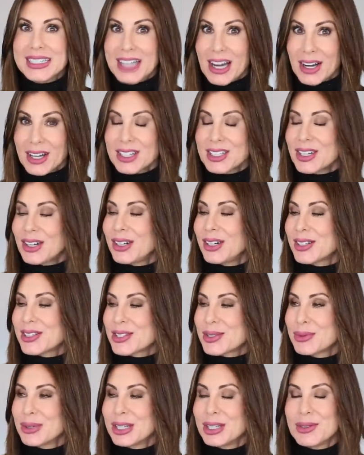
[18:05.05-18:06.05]
young
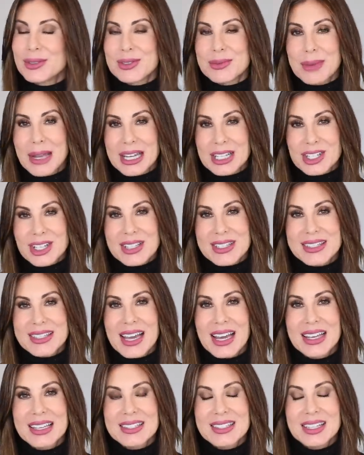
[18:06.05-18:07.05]
adults would use Magic
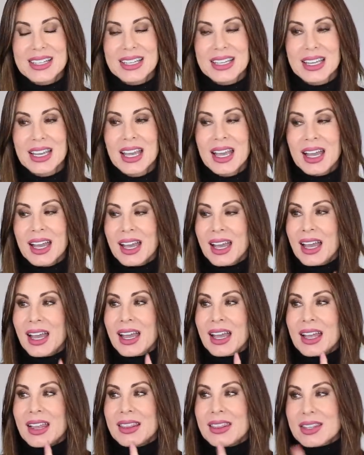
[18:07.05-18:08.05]
Sizing.
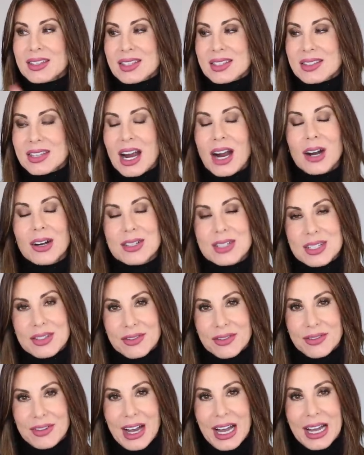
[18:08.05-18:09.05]
This is hard to
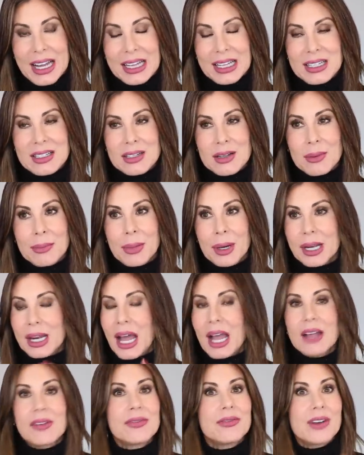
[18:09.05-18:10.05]
find, but
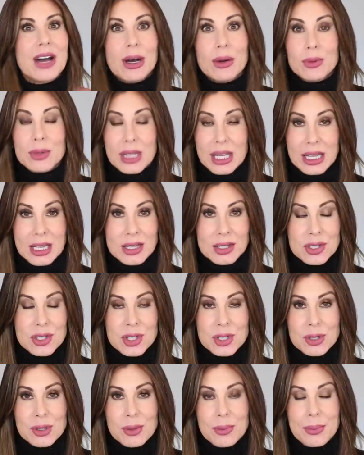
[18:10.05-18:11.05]
I found a
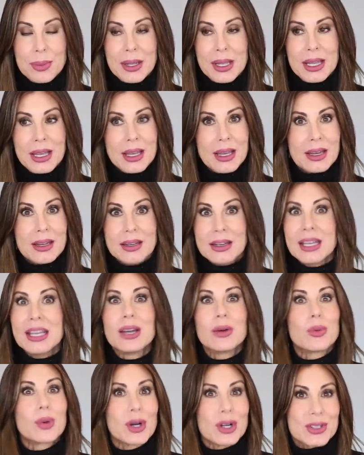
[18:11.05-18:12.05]
dupe, and
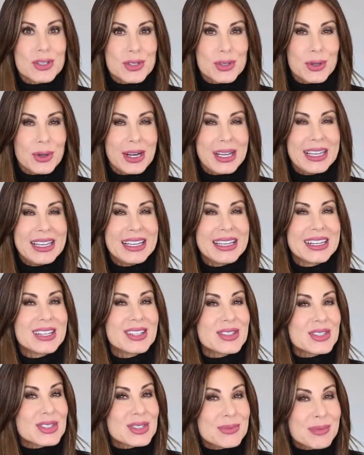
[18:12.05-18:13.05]
it works great, and
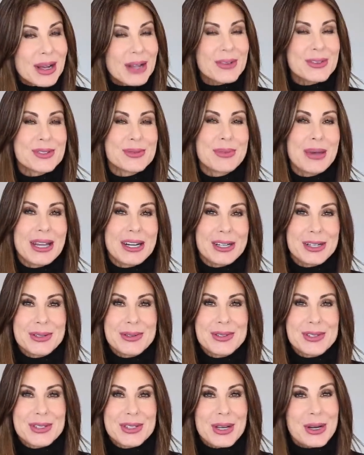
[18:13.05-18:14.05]
it smells better.
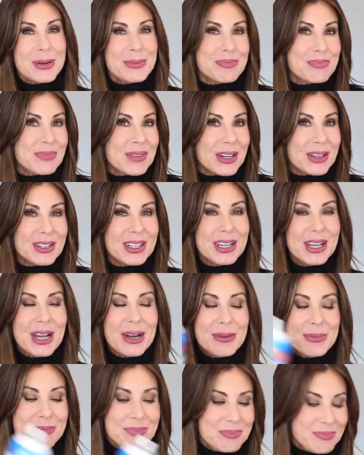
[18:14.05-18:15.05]
So there you
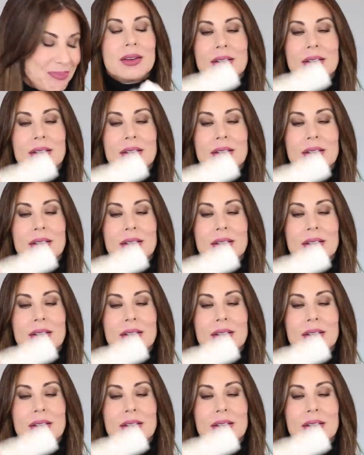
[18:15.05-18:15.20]
go.